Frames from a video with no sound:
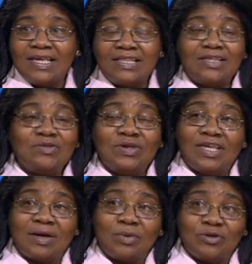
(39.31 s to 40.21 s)
And they do
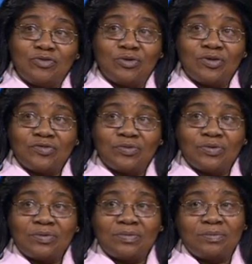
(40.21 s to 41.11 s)
care about you also,
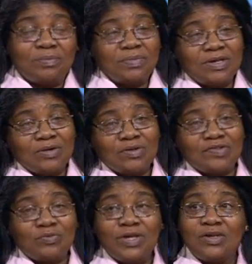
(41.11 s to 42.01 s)

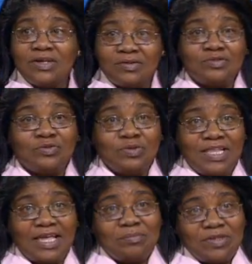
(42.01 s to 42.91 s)
because to
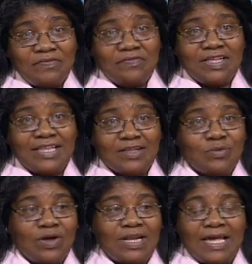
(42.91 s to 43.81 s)
them, they feel that
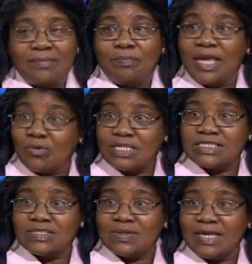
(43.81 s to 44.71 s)
we are like parents
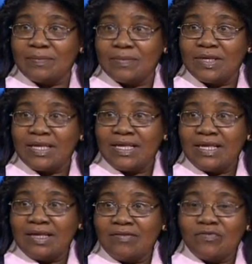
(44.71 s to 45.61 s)
to them.
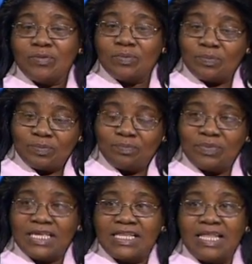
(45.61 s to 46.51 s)
From
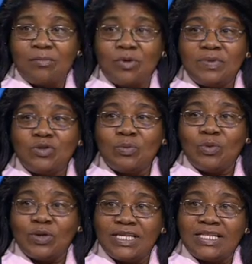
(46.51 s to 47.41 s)
picking them up in the
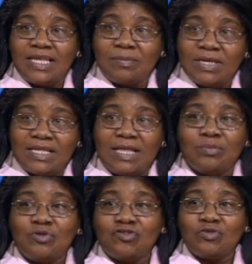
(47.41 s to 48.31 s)
morning and bringing them
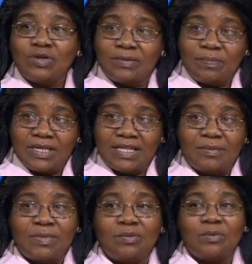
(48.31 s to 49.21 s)
to school and
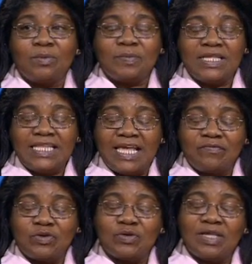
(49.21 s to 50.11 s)
picking them up in the
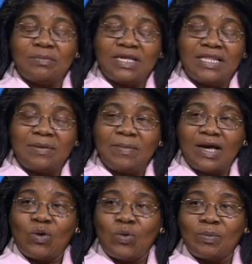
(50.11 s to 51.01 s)
afternoon and bringing them
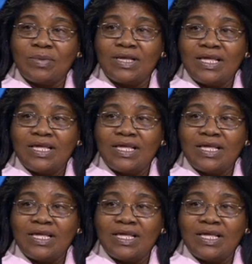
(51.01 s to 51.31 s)
back home.